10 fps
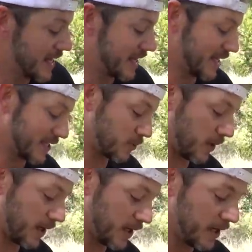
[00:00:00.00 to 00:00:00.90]
This
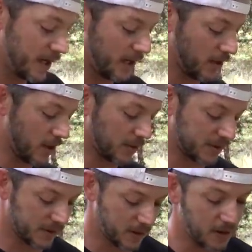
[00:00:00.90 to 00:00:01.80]
one, along
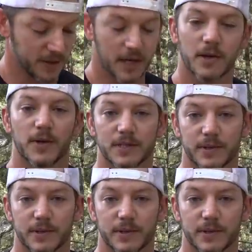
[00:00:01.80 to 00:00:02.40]
with all the other ones